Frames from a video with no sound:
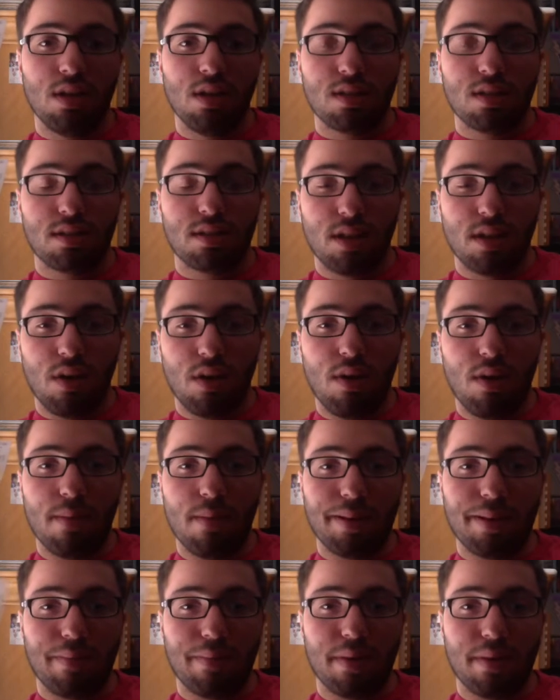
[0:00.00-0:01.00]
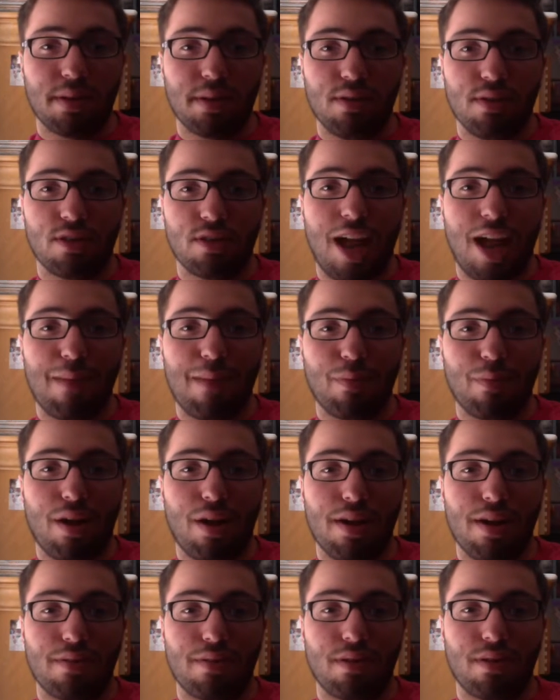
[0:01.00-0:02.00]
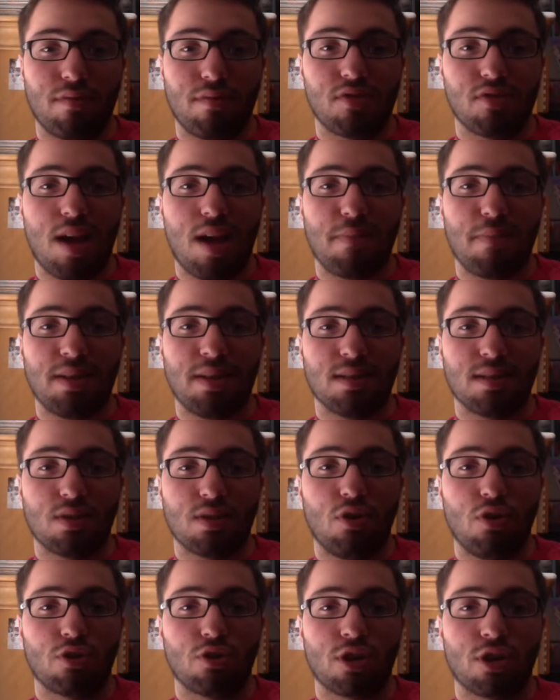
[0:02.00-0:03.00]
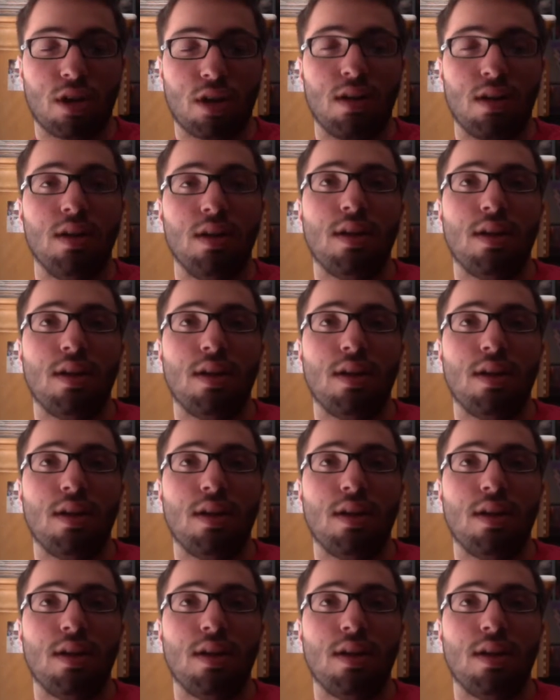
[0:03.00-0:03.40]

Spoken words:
So I'm a huge admirer of Japanese culture.